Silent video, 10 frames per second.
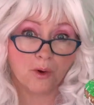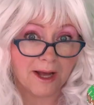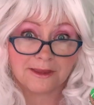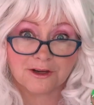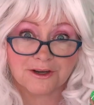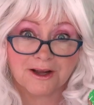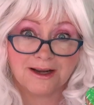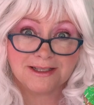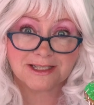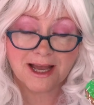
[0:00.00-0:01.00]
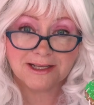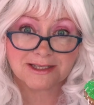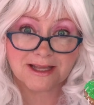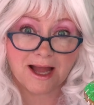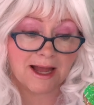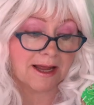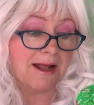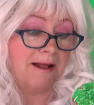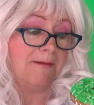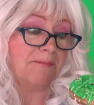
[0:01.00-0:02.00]
what they're going to taste like.
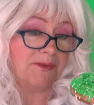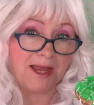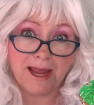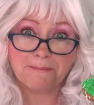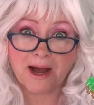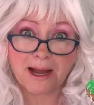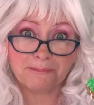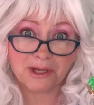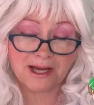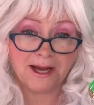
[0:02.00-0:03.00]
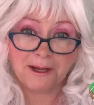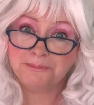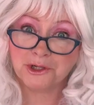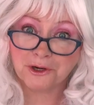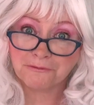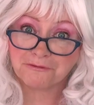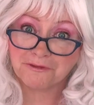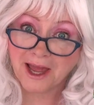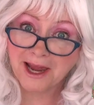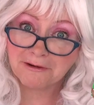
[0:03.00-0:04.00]
They might become your
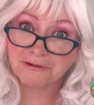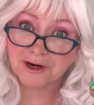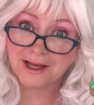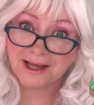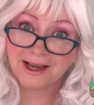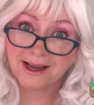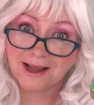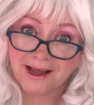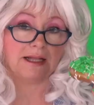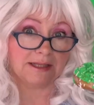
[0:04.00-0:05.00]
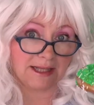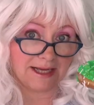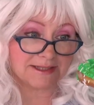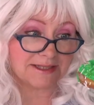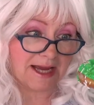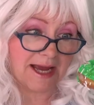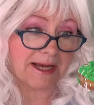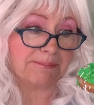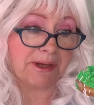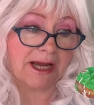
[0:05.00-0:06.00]
favorite. Let's
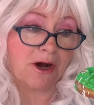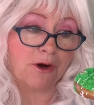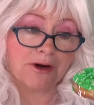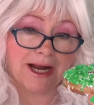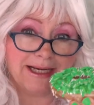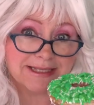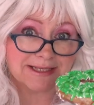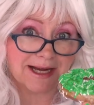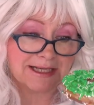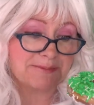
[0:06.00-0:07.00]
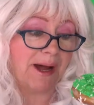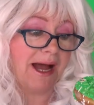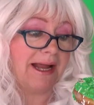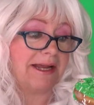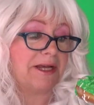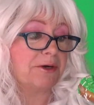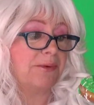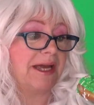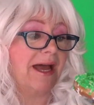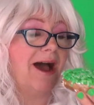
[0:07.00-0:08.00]
take a big old Granny-sized bite. Here
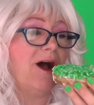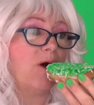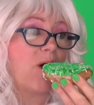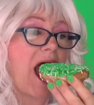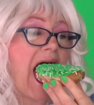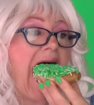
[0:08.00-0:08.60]
we go.